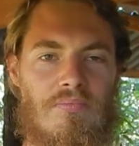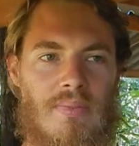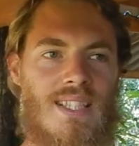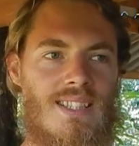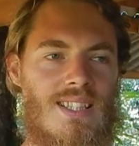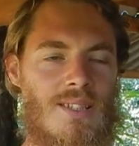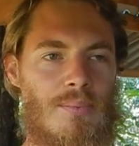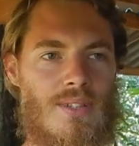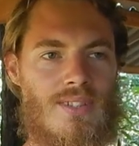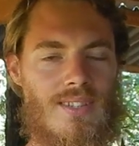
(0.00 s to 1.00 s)
basic,
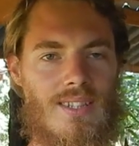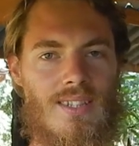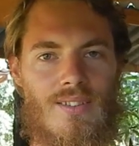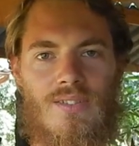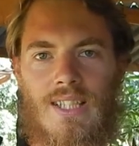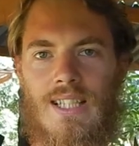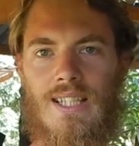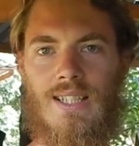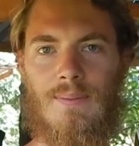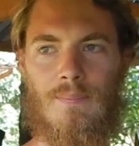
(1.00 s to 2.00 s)
but
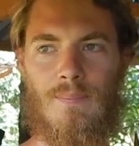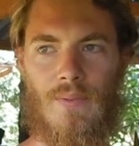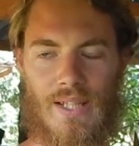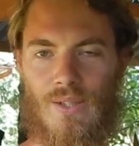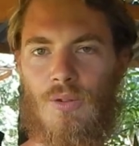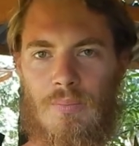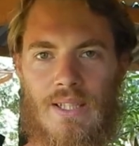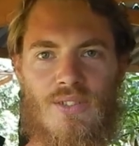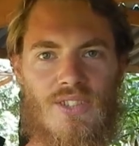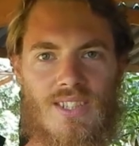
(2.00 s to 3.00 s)
like good
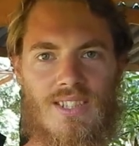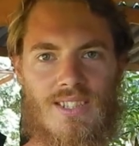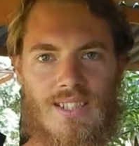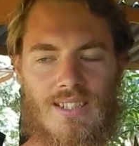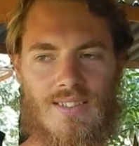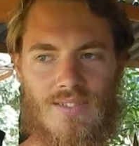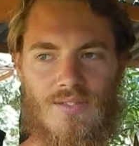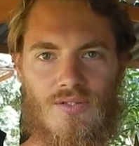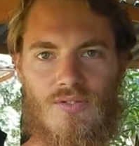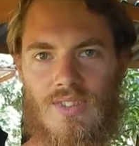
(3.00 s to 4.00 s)
mattresses, and
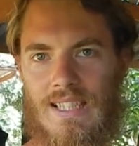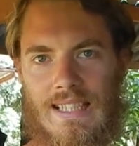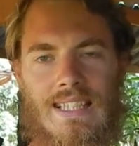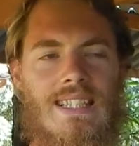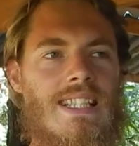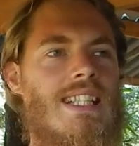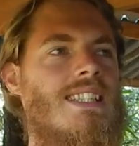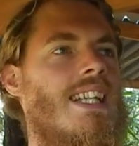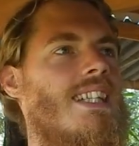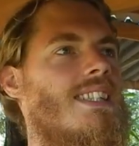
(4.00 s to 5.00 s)

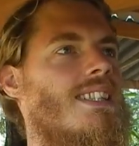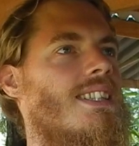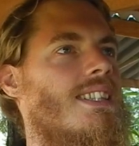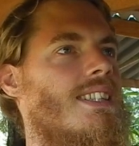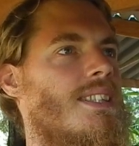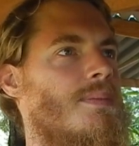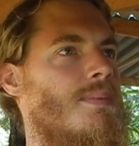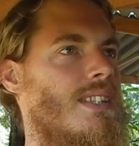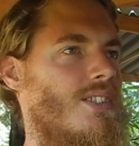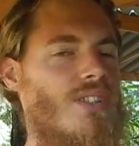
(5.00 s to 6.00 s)
it's nice.
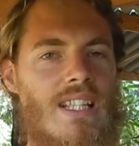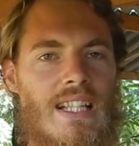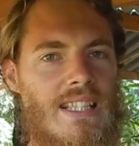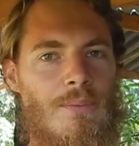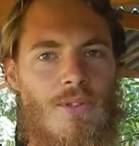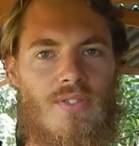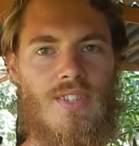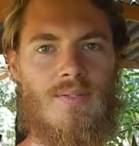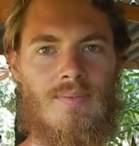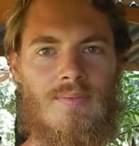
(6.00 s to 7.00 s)
It's a really nice atmosphere.